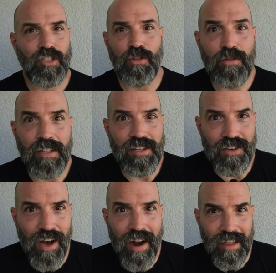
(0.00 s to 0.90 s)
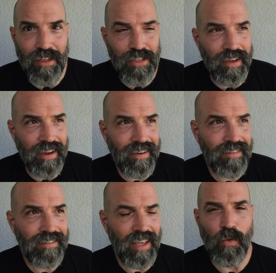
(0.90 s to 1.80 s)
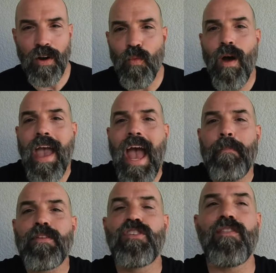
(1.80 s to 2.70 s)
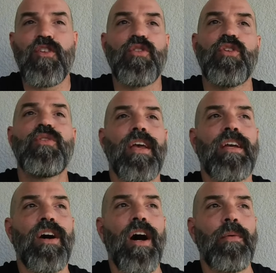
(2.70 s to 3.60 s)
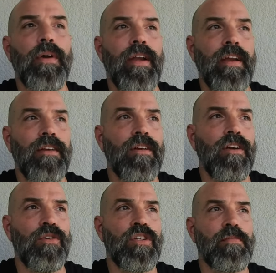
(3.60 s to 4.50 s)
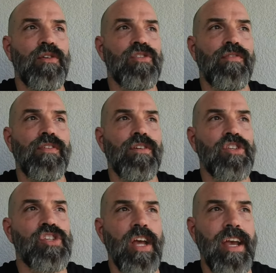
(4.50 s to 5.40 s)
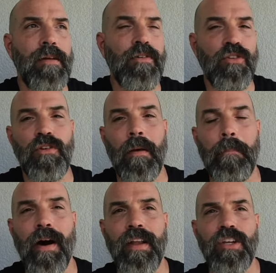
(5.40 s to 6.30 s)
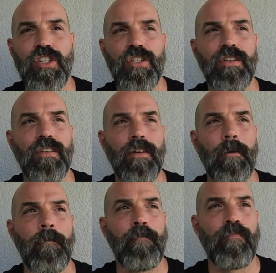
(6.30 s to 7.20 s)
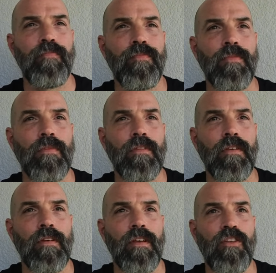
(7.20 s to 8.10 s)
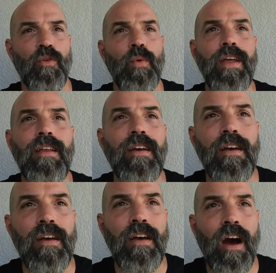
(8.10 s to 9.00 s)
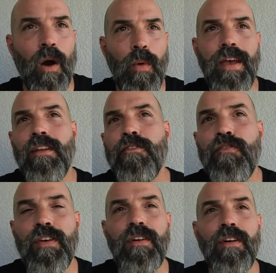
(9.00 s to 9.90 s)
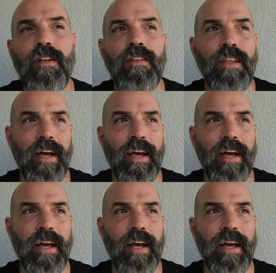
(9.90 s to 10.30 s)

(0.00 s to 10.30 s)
do this naughty thing. Like what happens if you do get caught reading? Are you supposed to feel ashamed? Do you get punished? Are we gonna feel